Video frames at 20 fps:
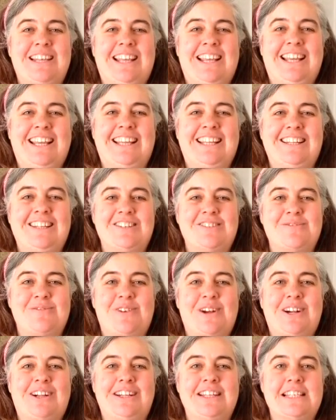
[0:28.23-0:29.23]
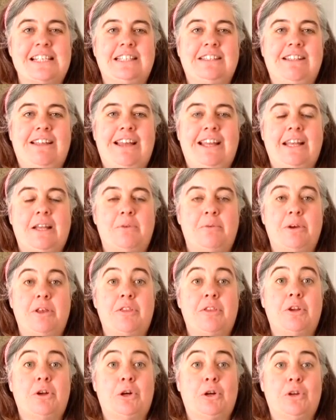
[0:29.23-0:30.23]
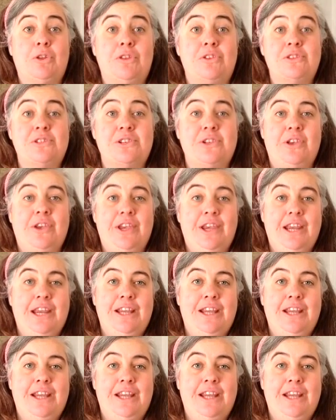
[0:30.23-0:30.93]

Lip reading: and as far as aligning with Earth's